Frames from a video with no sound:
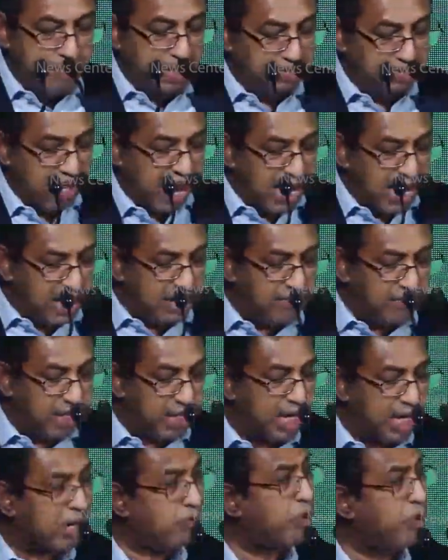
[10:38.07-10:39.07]

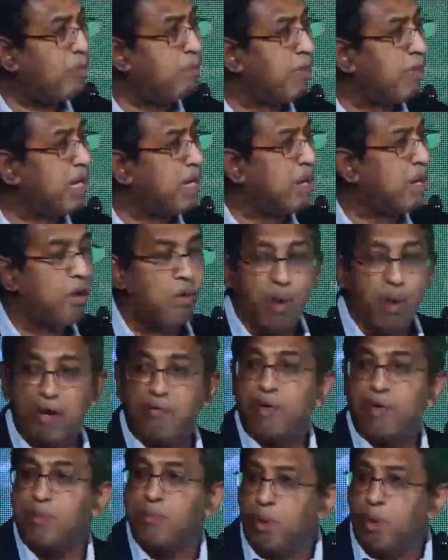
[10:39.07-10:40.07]
scientific equipment,
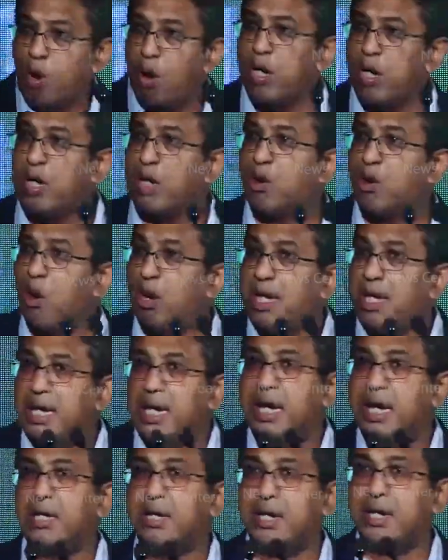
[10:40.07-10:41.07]
what we broadly call
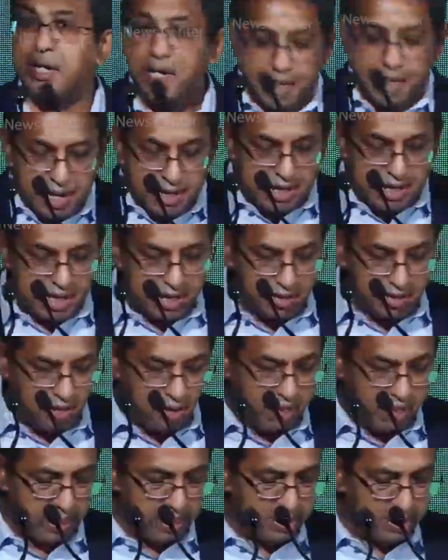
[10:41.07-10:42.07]
electrical and
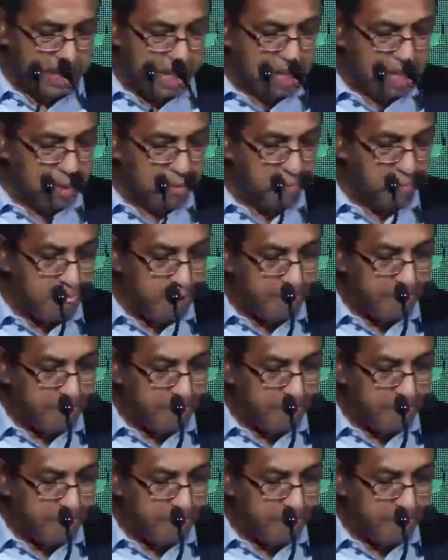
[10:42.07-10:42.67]
electronics, right?